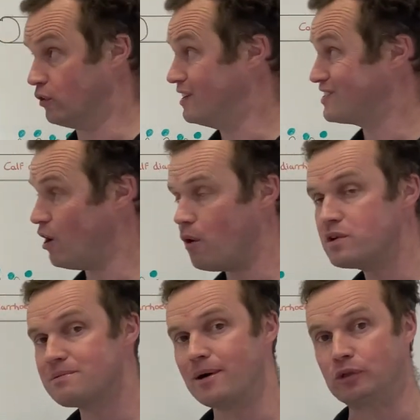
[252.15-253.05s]
And it's
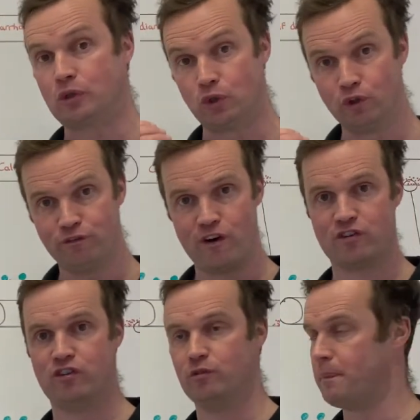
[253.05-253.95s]
always about good
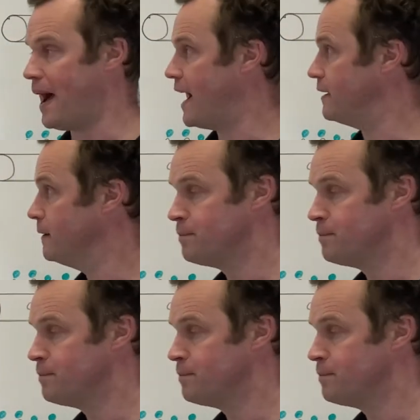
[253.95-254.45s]
versus bad.